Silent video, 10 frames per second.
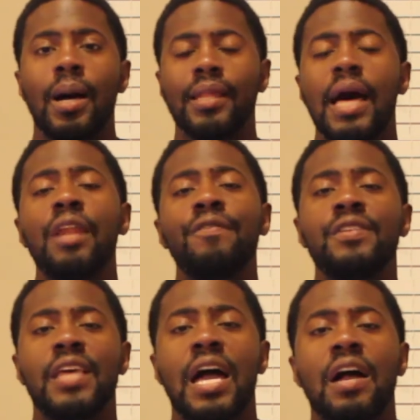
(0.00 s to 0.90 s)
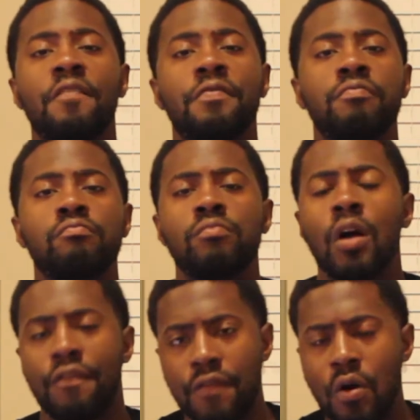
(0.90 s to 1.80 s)
A lot of us have
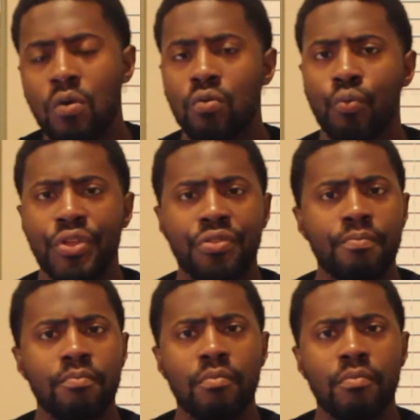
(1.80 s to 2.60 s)
a phone with